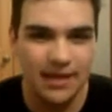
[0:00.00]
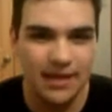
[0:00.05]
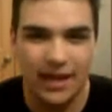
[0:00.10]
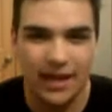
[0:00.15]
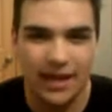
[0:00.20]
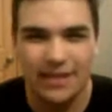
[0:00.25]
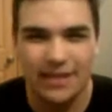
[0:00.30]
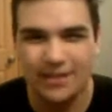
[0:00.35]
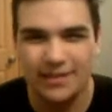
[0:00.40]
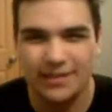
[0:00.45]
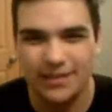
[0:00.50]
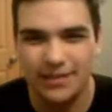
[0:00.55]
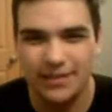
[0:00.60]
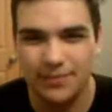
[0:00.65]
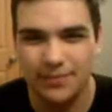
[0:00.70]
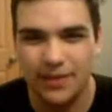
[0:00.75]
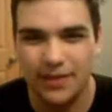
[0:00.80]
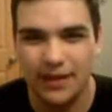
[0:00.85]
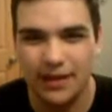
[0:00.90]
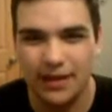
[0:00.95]
being gay
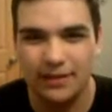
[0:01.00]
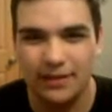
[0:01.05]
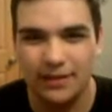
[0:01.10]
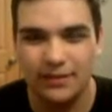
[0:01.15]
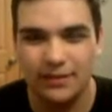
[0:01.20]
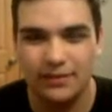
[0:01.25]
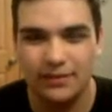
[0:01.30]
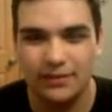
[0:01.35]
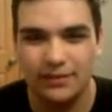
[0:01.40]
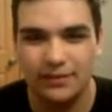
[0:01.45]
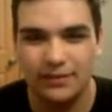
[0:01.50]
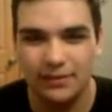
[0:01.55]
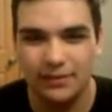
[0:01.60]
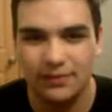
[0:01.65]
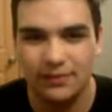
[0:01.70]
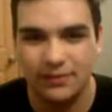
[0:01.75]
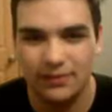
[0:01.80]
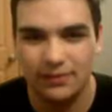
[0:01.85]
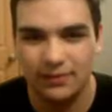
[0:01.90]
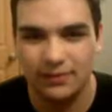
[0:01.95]
isn't something
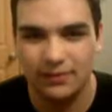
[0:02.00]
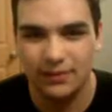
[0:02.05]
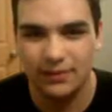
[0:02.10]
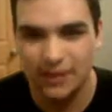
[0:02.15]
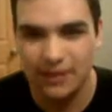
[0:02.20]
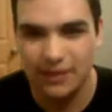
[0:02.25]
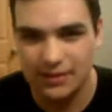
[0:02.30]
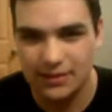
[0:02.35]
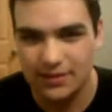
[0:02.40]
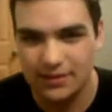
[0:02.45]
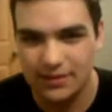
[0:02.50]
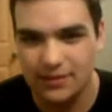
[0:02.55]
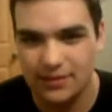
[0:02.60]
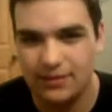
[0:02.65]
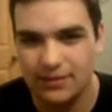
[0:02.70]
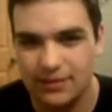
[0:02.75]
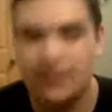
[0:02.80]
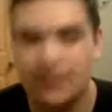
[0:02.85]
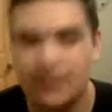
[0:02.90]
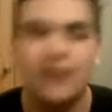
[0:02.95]

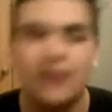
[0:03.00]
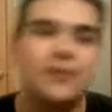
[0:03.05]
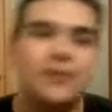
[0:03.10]
that's,